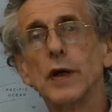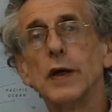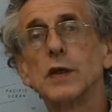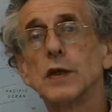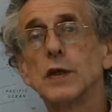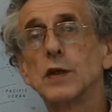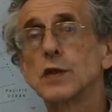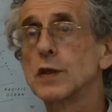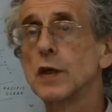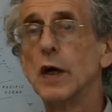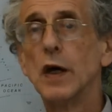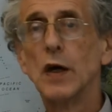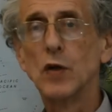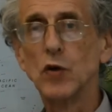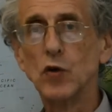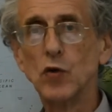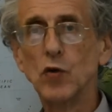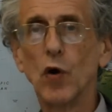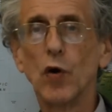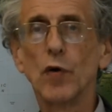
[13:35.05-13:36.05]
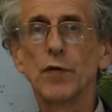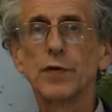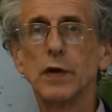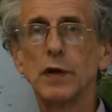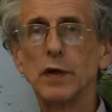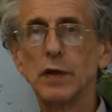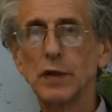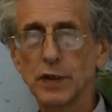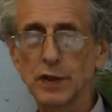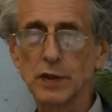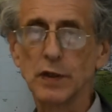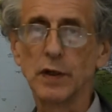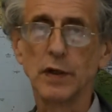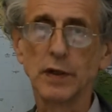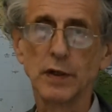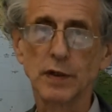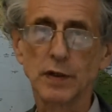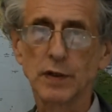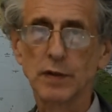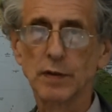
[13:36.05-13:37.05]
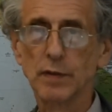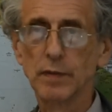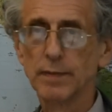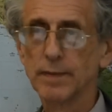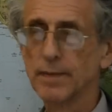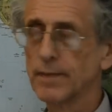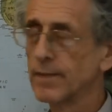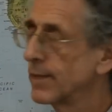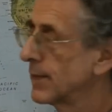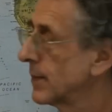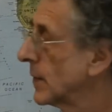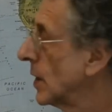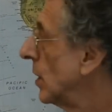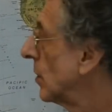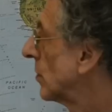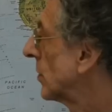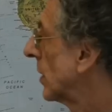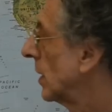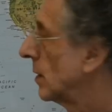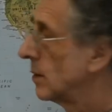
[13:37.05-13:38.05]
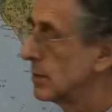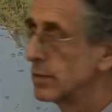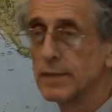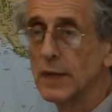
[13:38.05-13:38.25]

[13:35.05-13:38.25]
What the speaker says: It is not science. Okay.